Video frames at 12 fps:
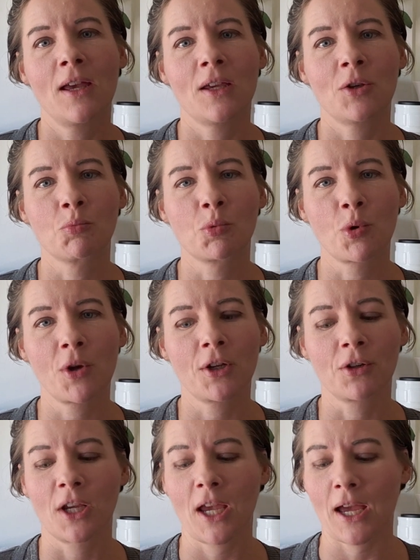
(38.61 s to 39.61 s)

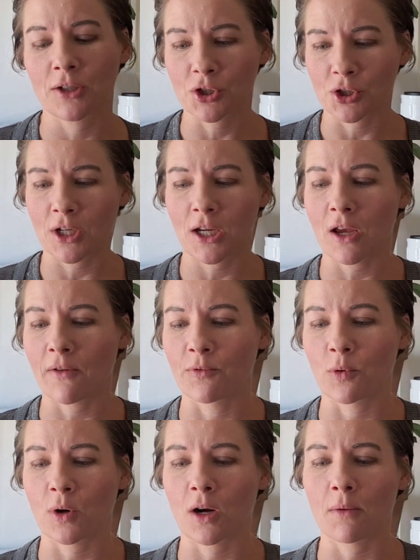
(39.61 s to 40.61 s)
embroidery entry
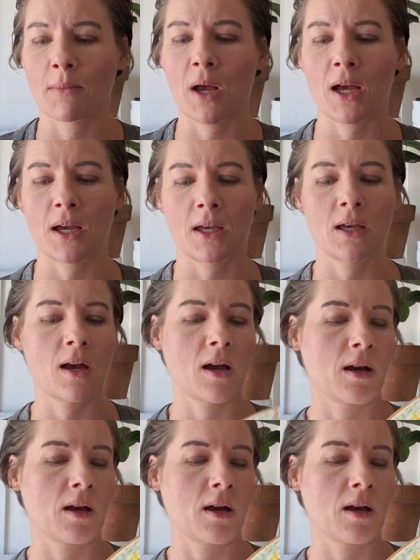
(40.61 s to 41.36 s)
for my